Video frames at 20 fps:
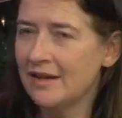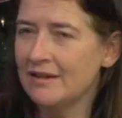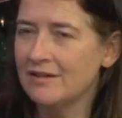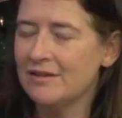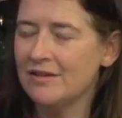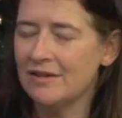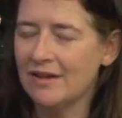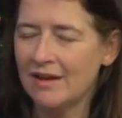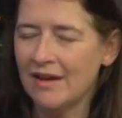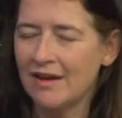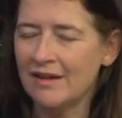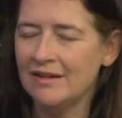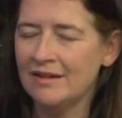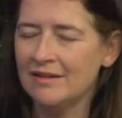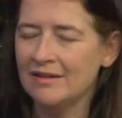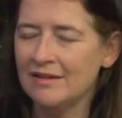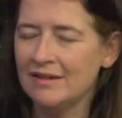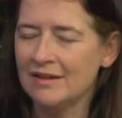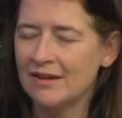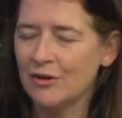A,
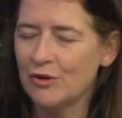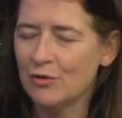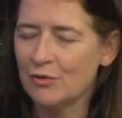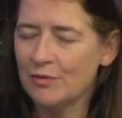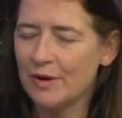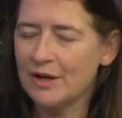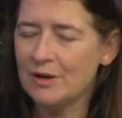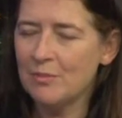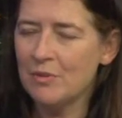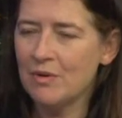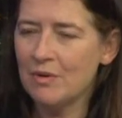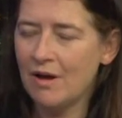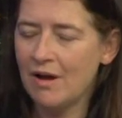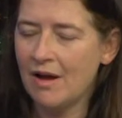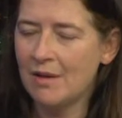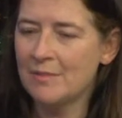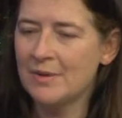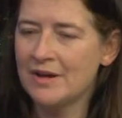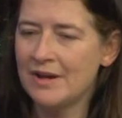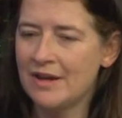a an incredible
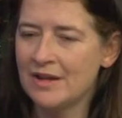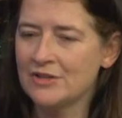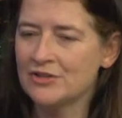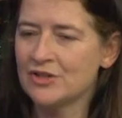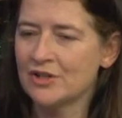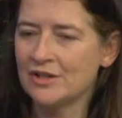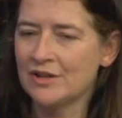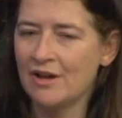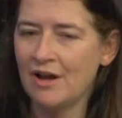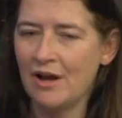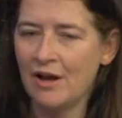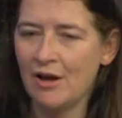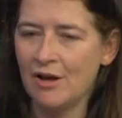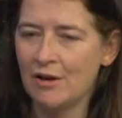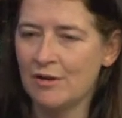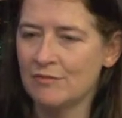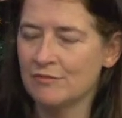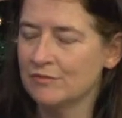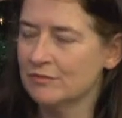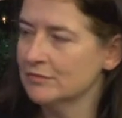combination
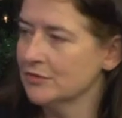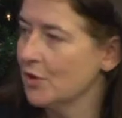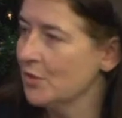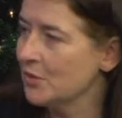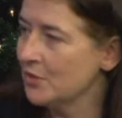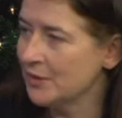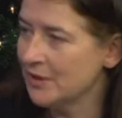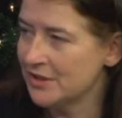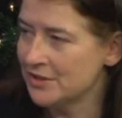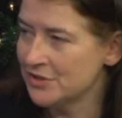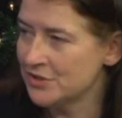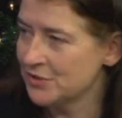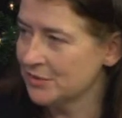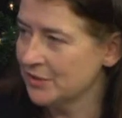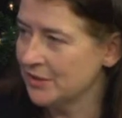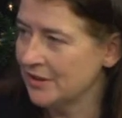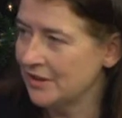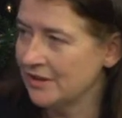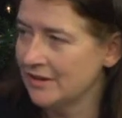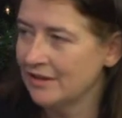of local
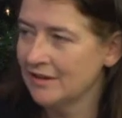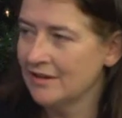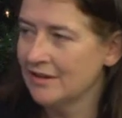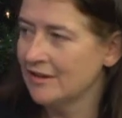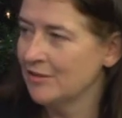history,